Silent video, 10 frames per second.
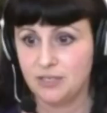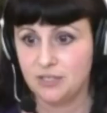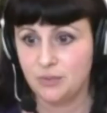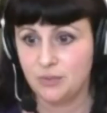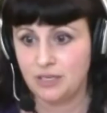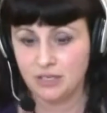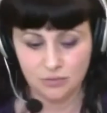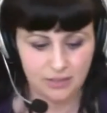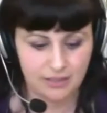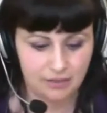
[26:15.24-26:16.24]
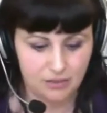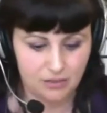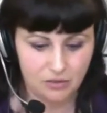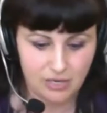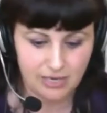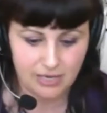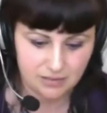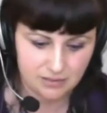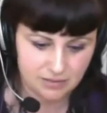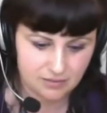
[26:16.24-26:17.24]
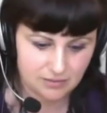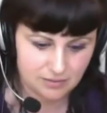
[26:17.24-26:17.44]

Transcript: I'm going to tweet at you right now. Congrats.